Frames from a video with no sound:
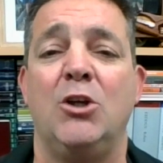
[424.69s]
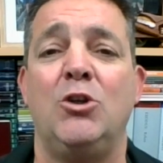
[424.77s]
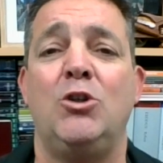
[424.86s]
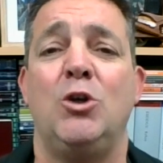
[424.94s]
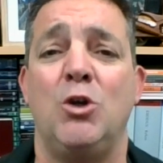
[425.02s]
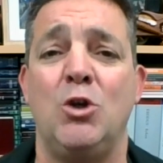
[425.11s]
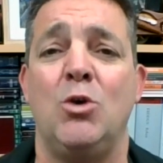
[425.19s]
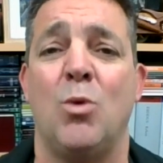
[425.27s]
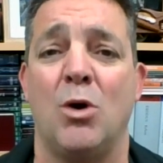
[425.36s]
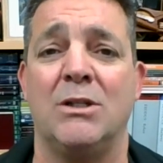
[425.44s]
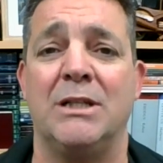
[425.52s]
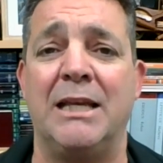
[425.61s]
do you
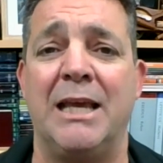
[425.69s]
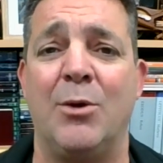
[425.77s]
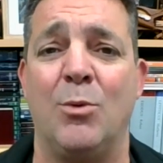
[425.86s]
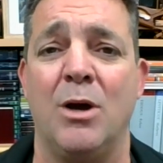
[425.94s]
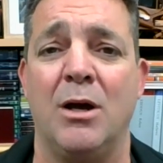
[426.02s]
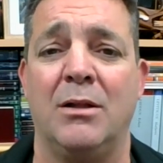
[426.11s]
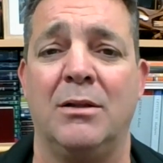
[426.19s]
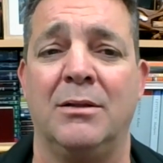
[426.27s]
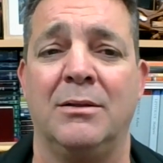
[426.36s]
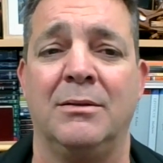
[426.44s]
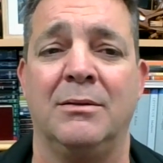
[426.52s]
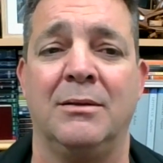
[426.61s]
want to get well?
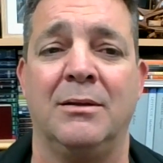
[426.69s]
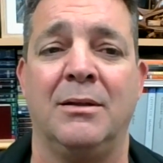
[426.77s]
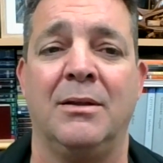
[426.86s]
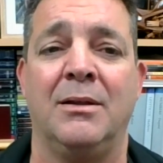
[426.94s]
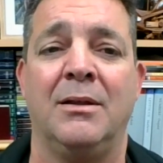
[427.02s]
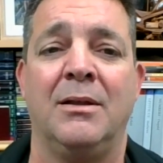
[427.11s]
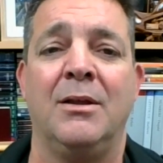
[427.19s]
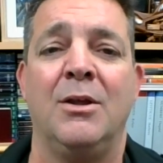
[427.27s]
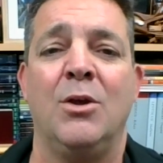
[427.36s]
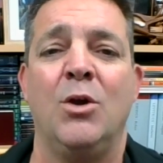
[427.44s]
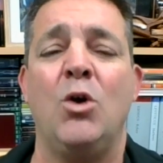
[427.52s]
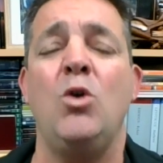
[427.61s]

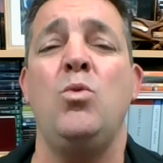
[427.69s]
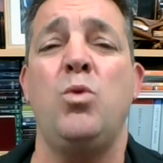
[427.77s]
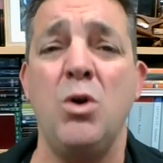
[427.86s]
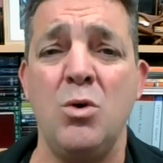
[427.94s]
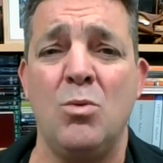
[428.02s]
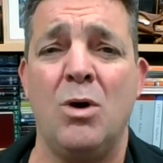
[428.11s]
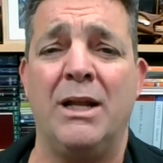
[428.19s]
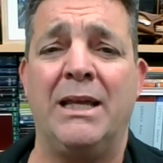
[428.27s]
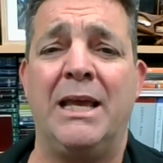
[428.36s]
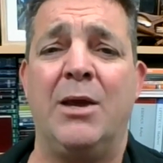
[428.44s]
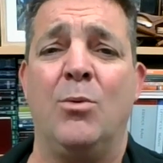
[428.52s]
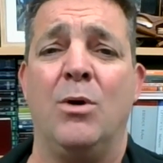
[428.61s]
Who wouldn't want to
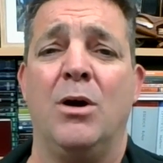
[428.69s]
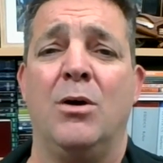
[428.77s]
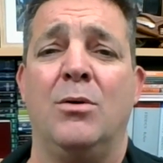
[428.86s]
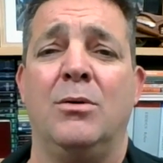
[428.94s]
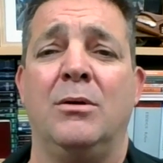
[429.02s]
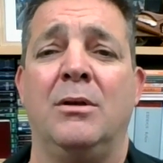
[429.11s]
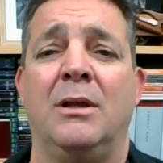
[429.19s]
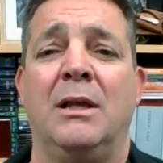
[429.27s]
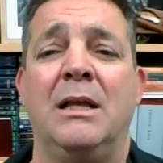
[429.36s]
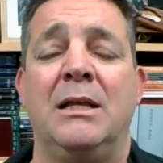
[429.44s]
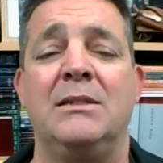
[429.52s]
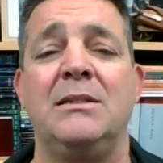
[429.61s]
get well?
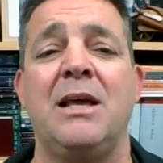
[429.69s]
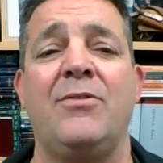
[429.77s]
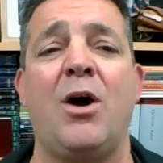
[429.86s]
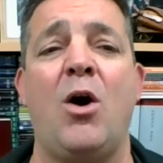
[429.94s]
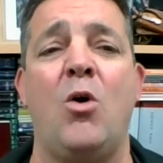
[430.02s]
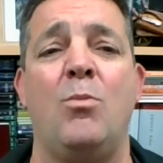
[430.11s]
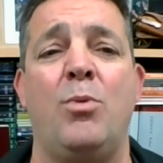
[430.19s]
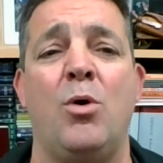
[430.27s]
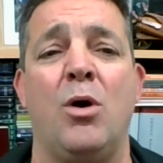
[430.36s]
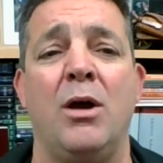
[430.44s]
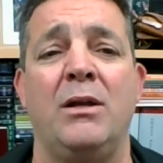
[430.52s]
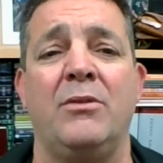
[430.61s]
Isn't that the whole
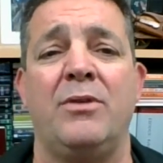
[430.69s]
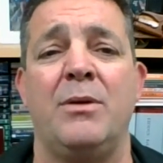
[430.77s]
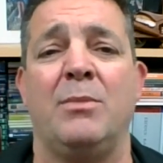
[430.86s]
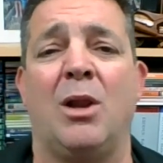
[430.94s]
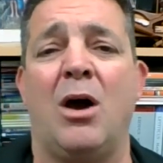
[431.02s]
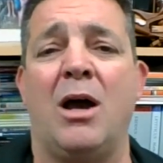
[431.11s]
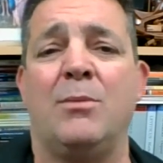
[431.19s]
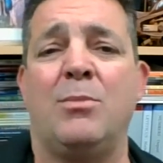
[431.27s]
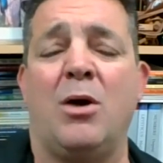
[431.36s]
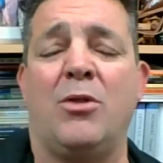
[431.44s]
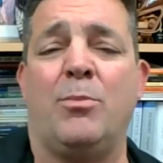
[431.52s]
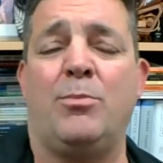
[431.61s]
point of him lying
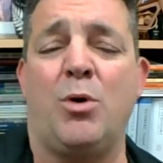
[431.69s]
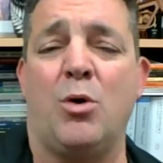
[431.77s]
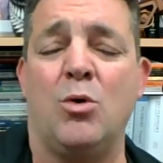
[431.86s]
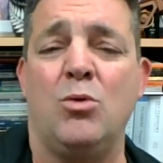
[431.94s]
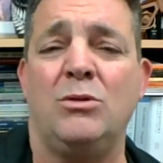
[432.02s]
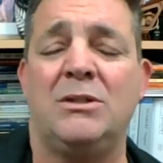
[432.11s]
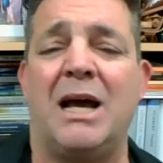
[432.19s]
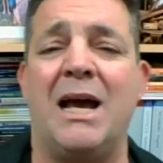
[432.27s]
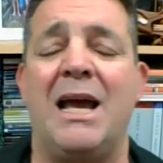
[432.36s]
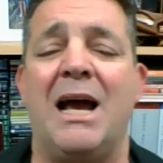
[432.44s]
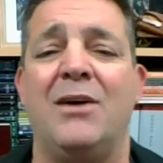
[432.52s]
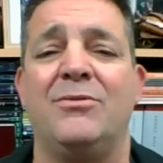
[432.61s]
by the pool day
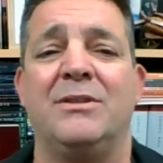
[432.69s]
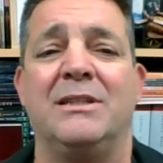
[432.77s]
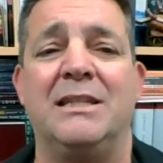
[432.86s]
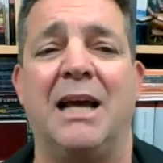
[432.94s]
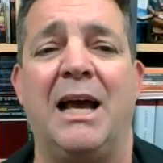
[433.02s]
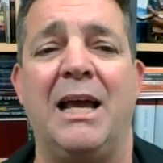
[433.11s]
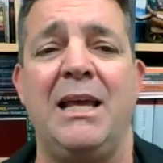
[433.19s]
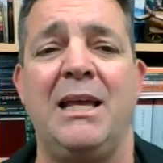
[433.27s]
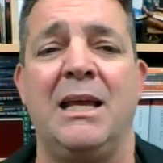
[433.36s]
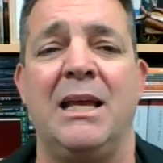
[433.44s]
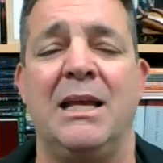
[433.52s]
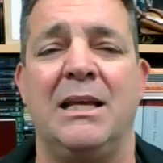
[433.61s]
after day?
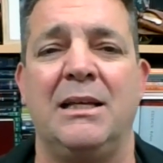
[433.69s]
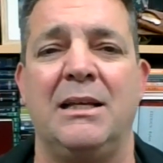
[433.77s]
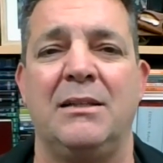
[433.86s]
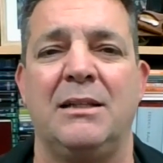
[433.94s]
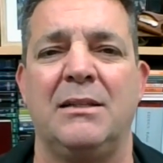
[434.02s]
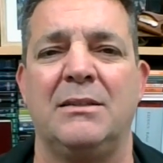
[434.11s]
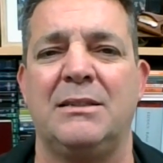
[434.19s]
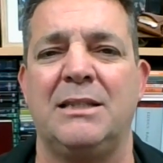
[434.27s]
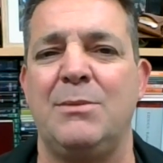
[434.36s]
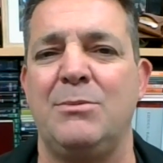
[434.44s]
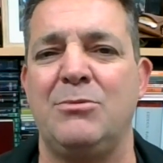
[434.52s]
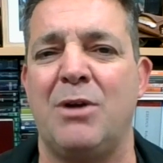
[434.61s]
It
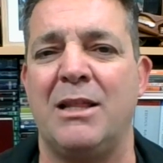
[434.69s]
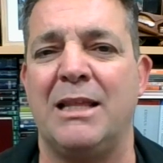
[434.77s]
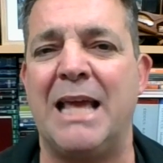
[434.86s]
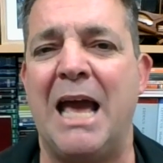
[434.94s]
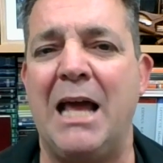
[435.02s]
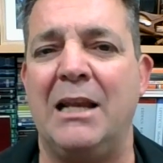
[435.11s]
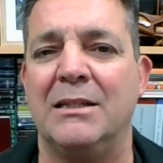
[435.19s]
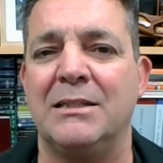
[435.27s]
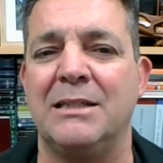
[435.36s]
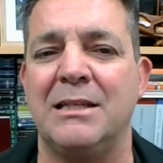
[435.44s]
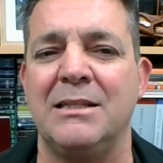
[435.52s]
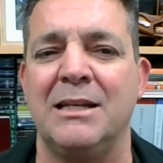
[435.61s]
seems rather callous,
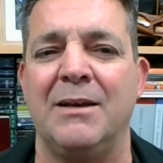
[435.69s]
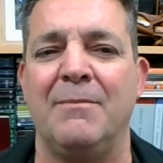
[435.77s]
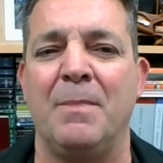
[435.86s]
doesn't